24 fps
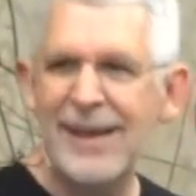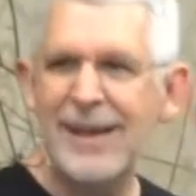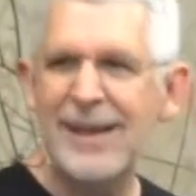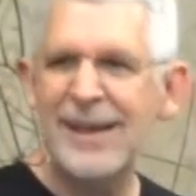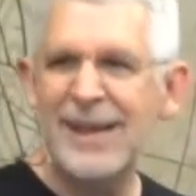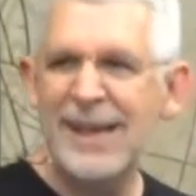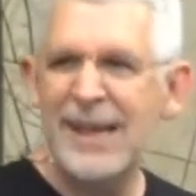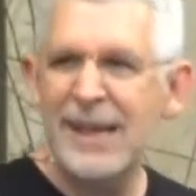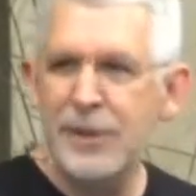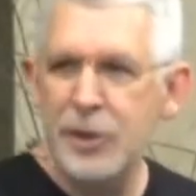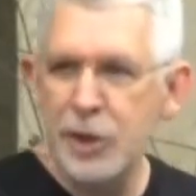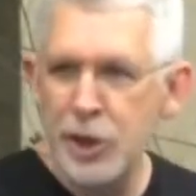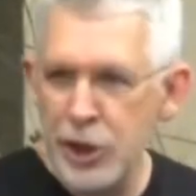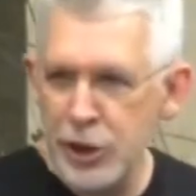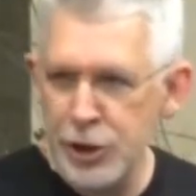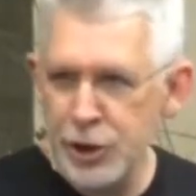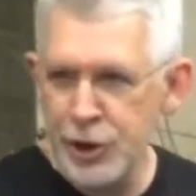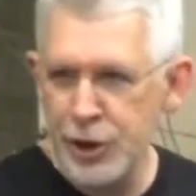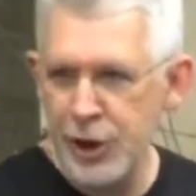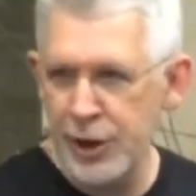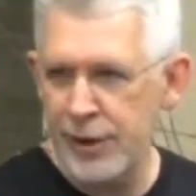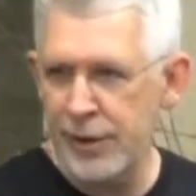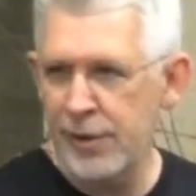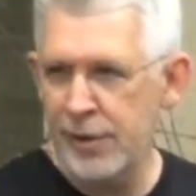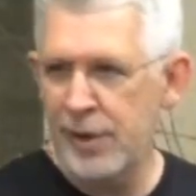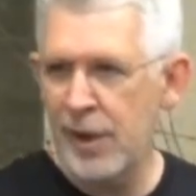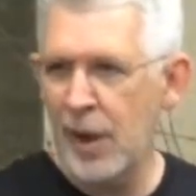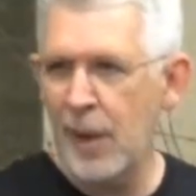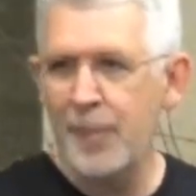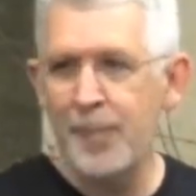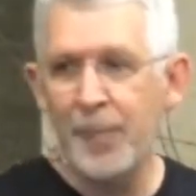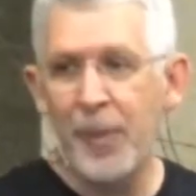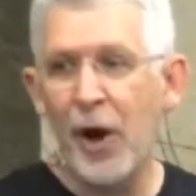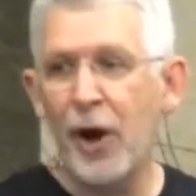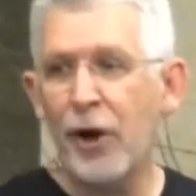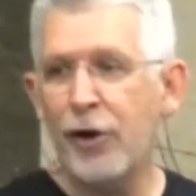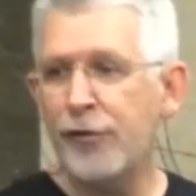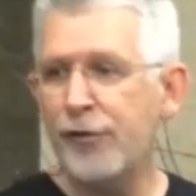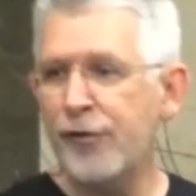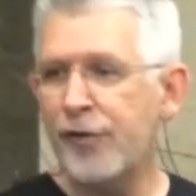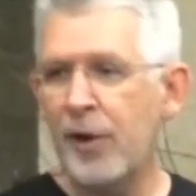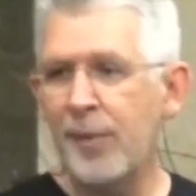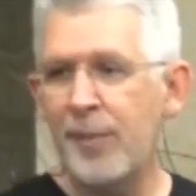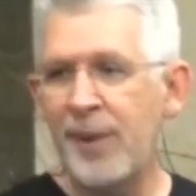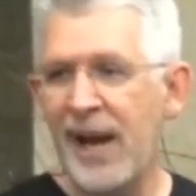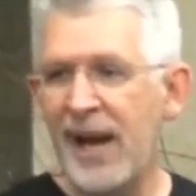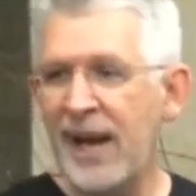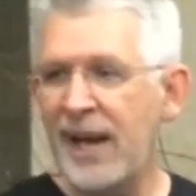condition, apart
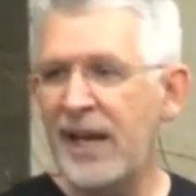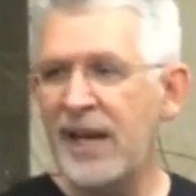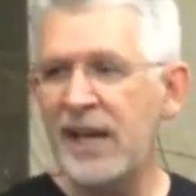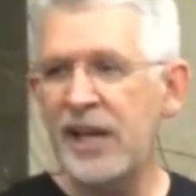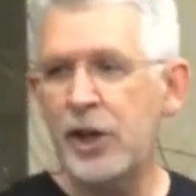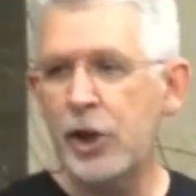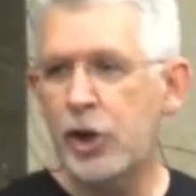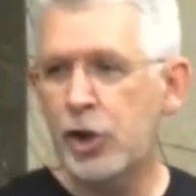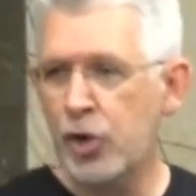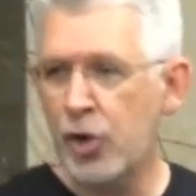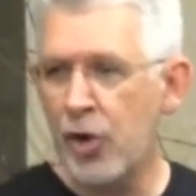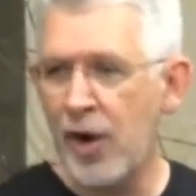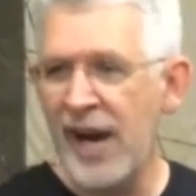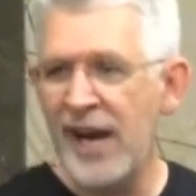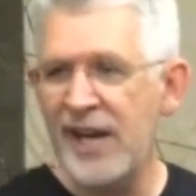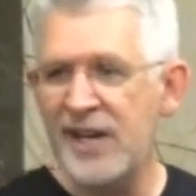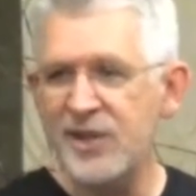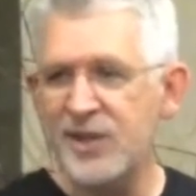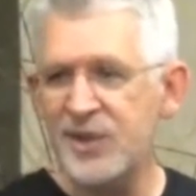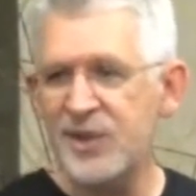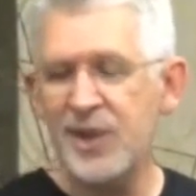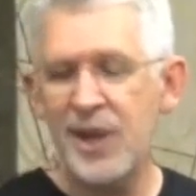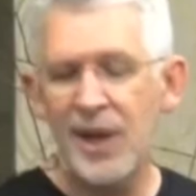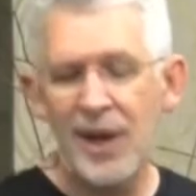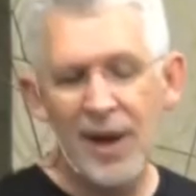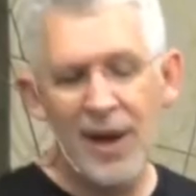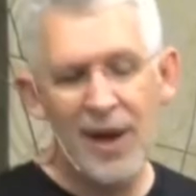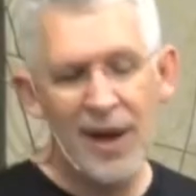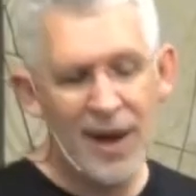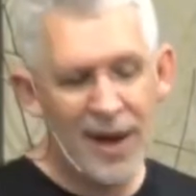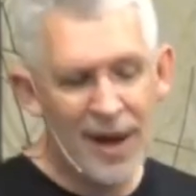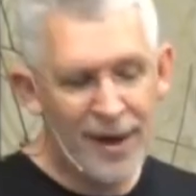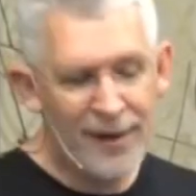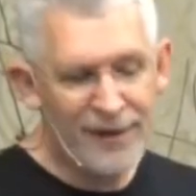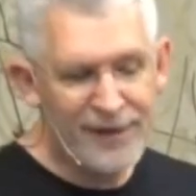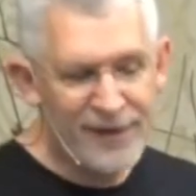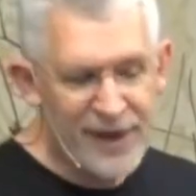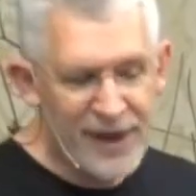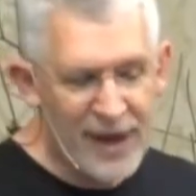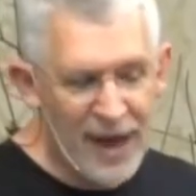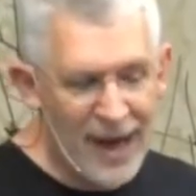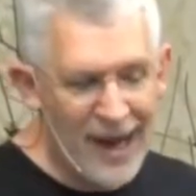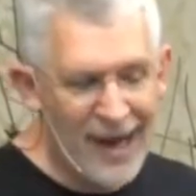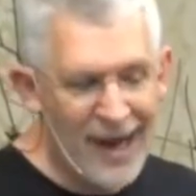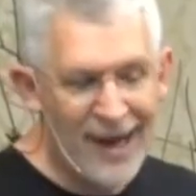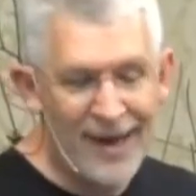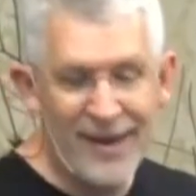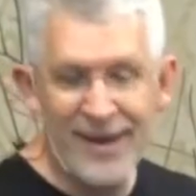from any grace of
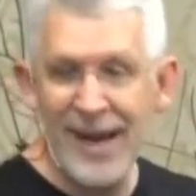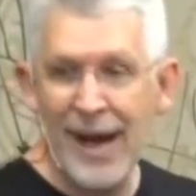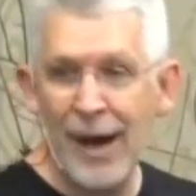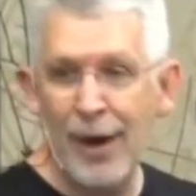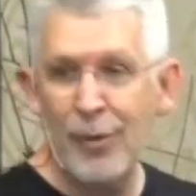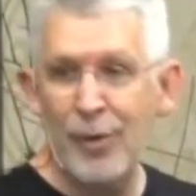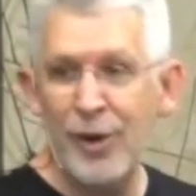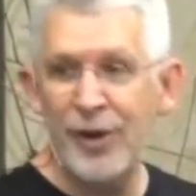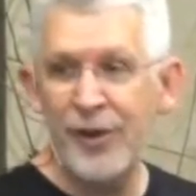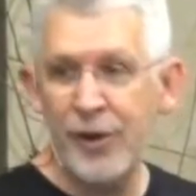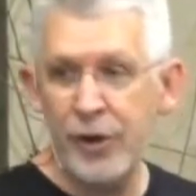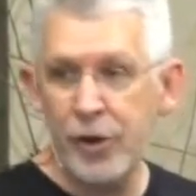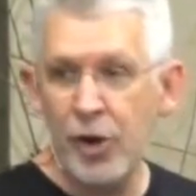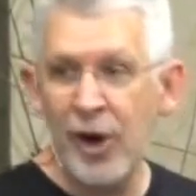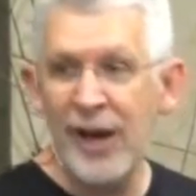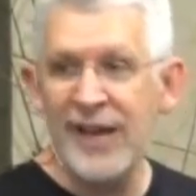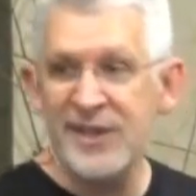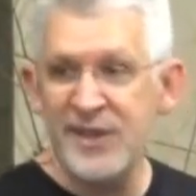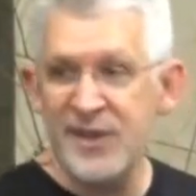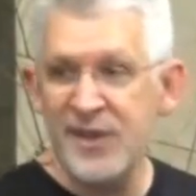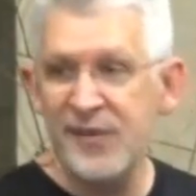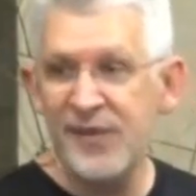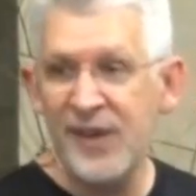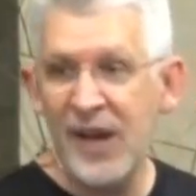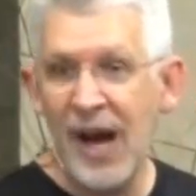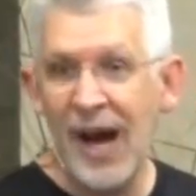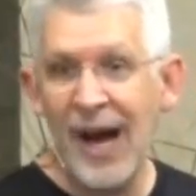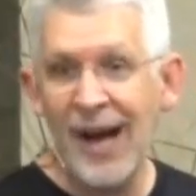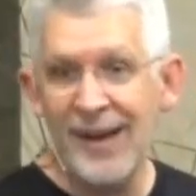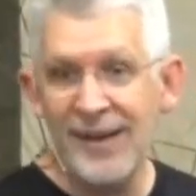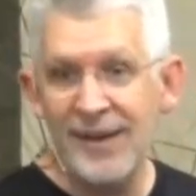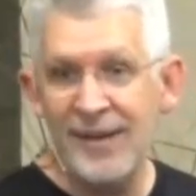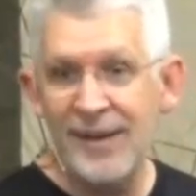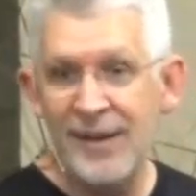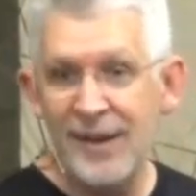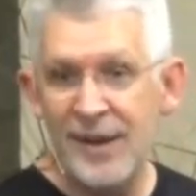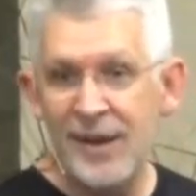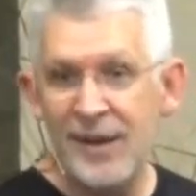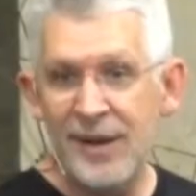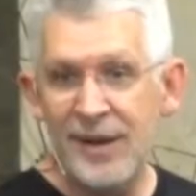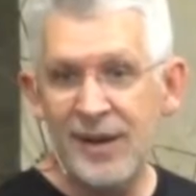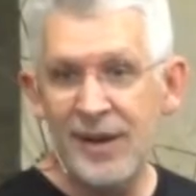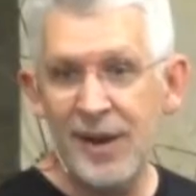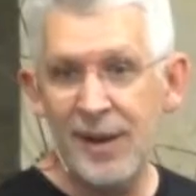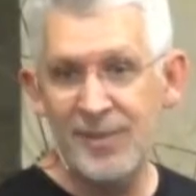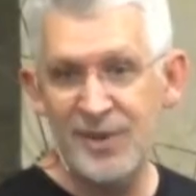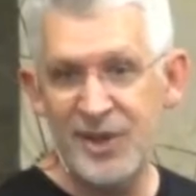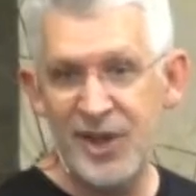God. Now, when the grace of God
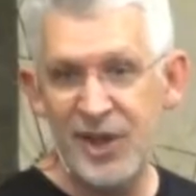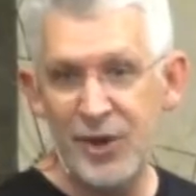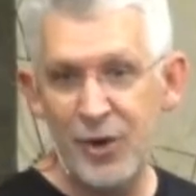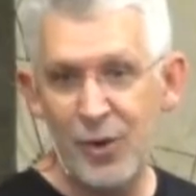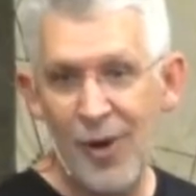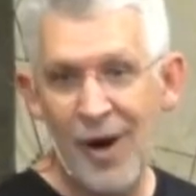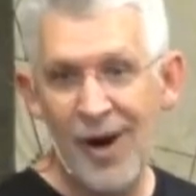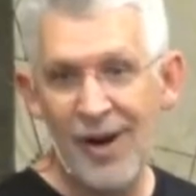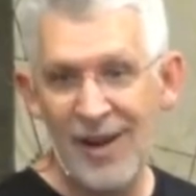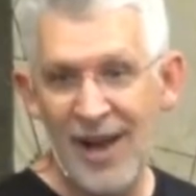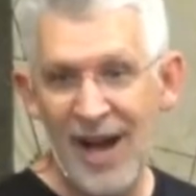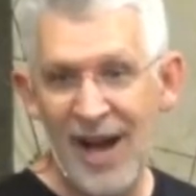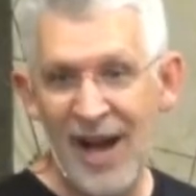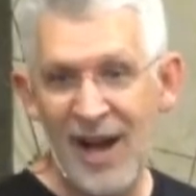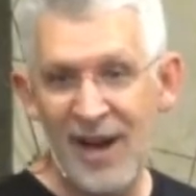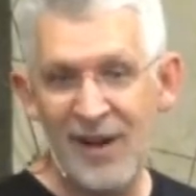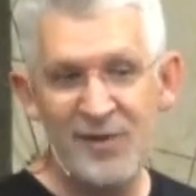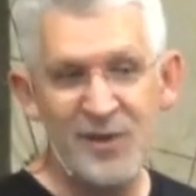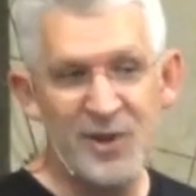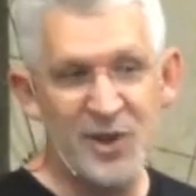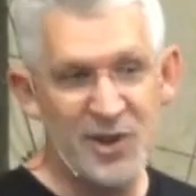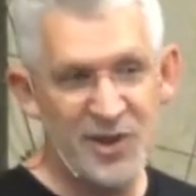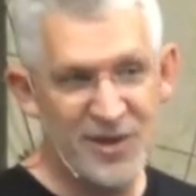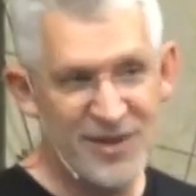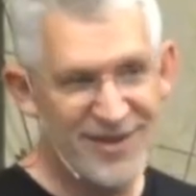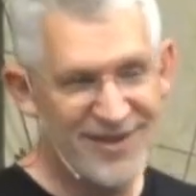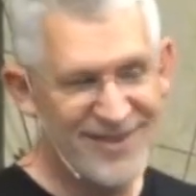comes into our lives,